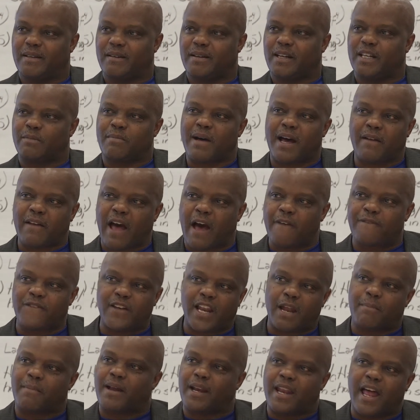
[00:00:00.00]
I
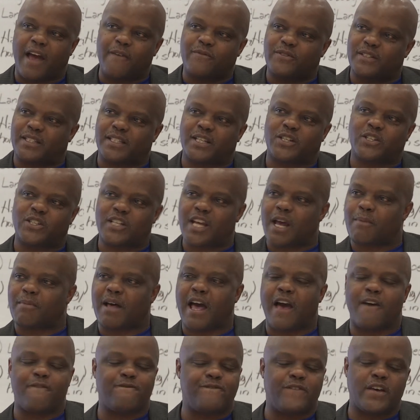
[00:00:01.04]
felt like my life was in shambles.
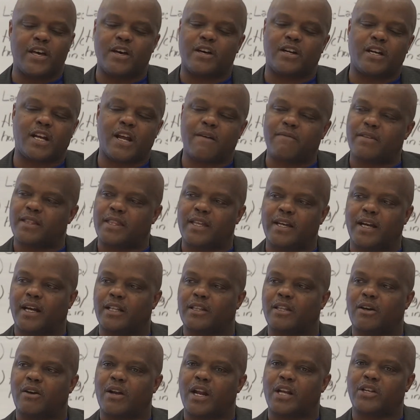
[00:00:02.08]
I had failed at everything I
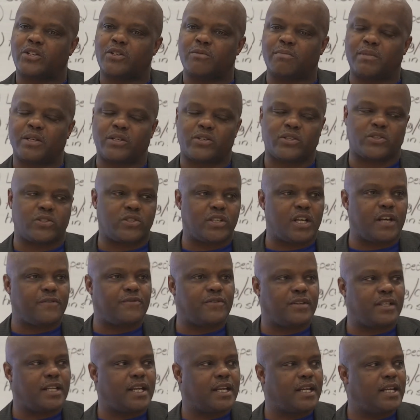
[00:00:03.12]
thought I should be
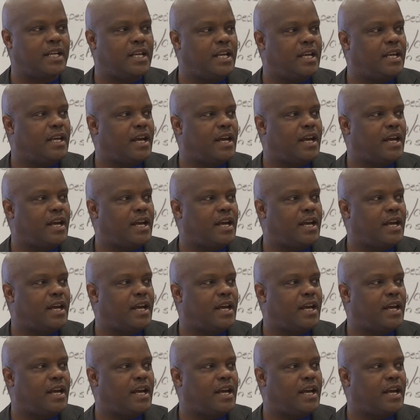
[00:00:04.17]
successful at.